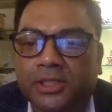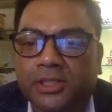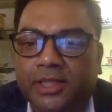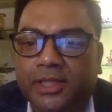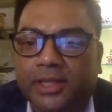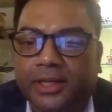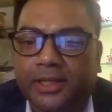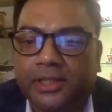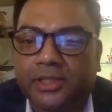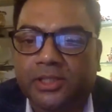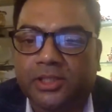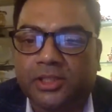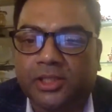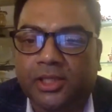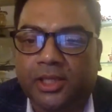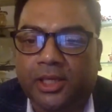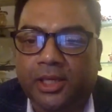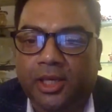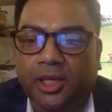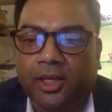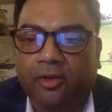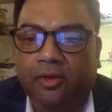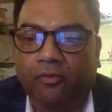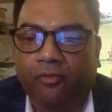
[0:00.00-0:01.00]
that I see
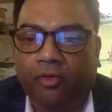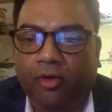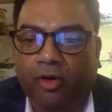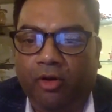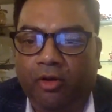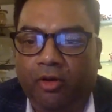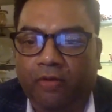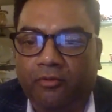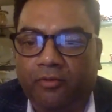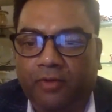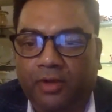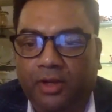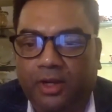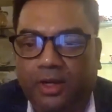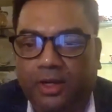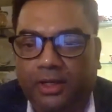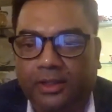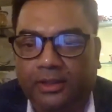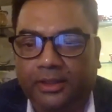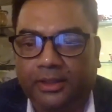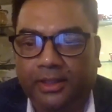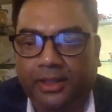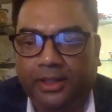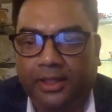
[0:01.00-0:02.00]
involve
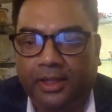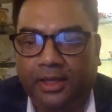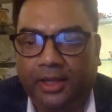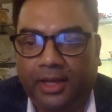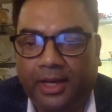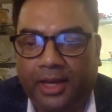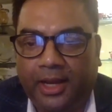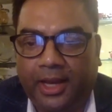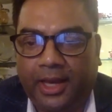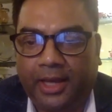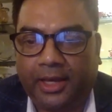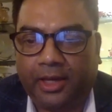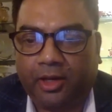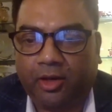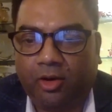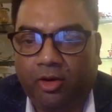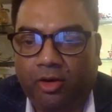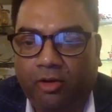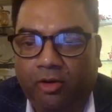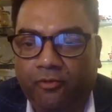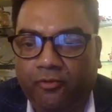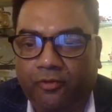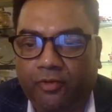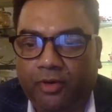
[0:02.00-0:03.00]
the lack
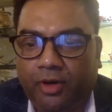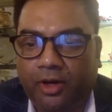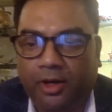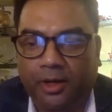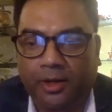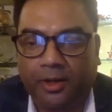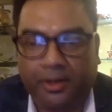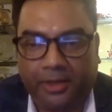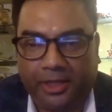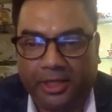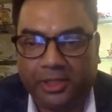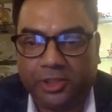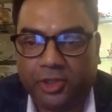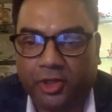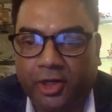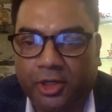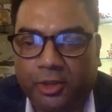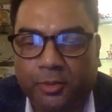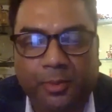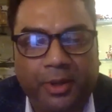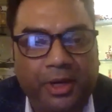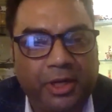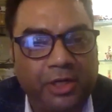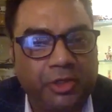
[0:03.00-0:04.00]
of internet
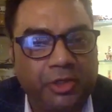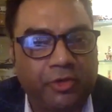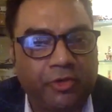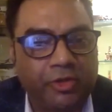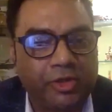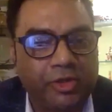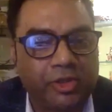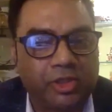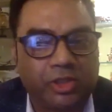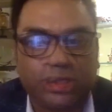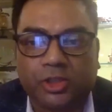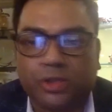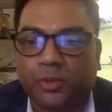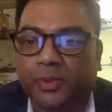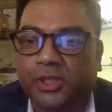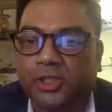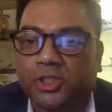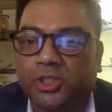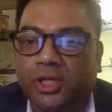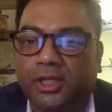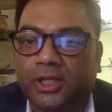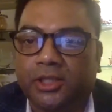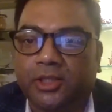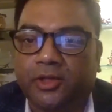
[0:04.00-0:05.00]
penetration,
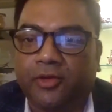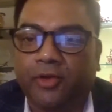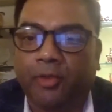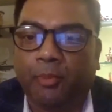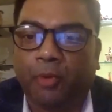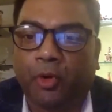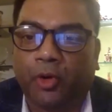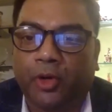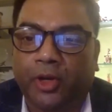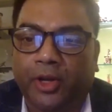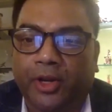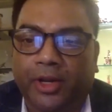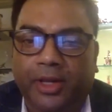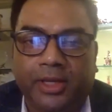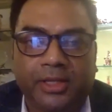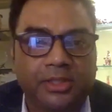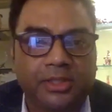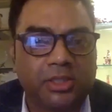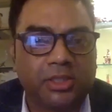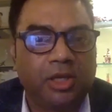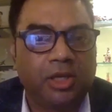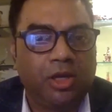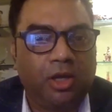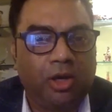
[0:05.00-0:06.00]
especially in the remote
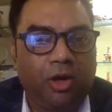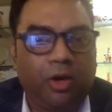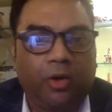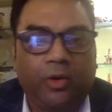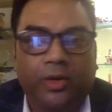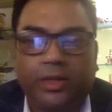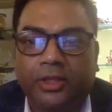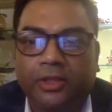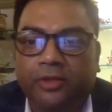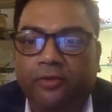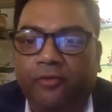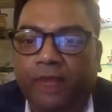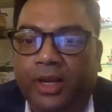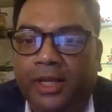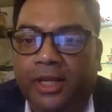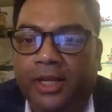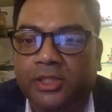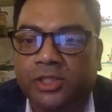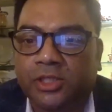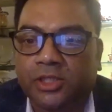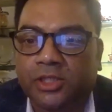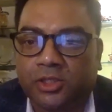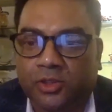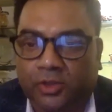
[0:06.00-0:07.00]
areas or in the
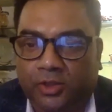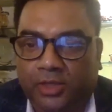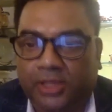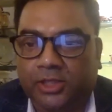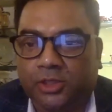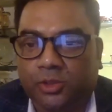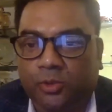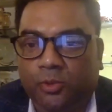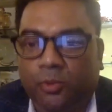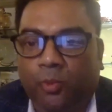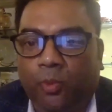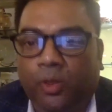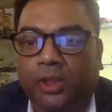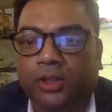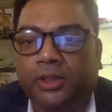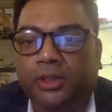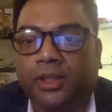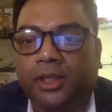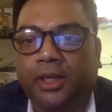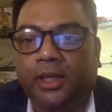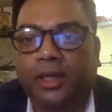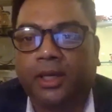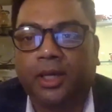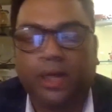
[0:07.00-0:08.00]
villages. So that's one
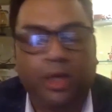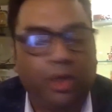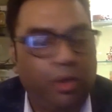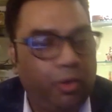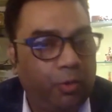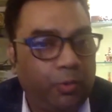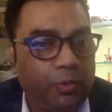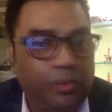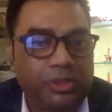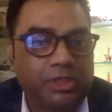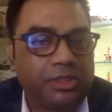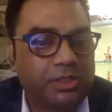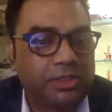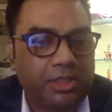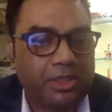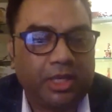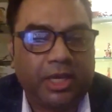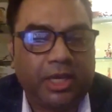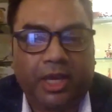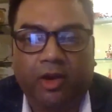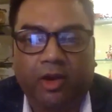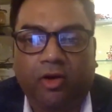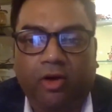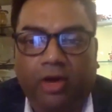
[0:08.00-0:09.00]
thing, which is
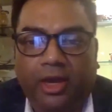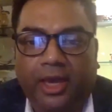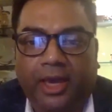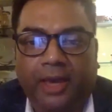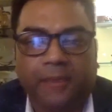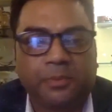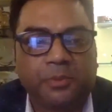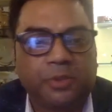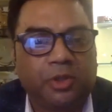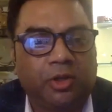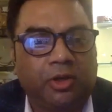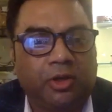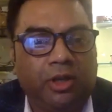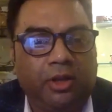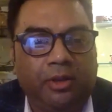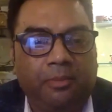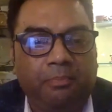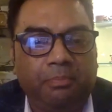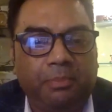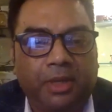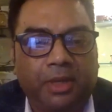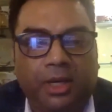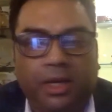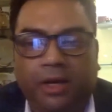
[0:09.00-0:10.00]

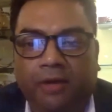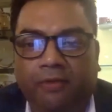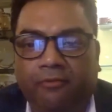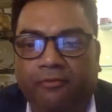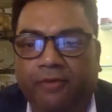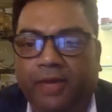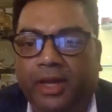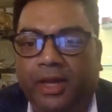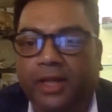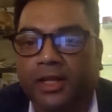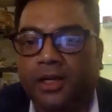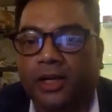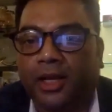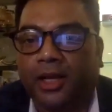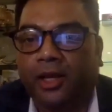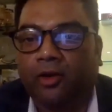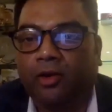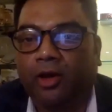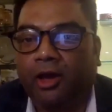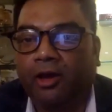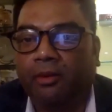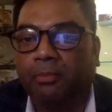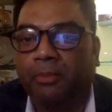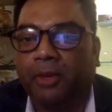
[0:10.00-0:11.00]
absolutely valid. Like,
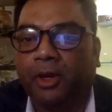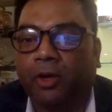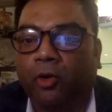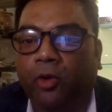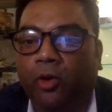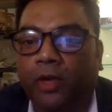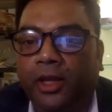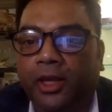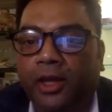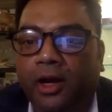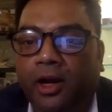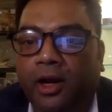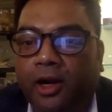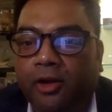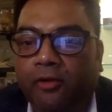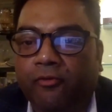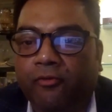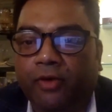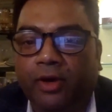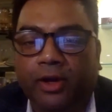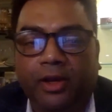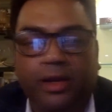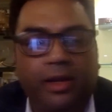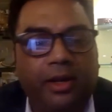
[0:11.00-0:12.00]
I have my colleague
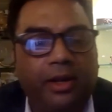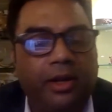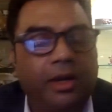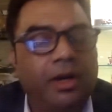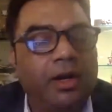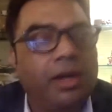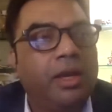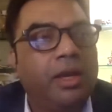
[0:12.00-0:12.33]
Arifa here,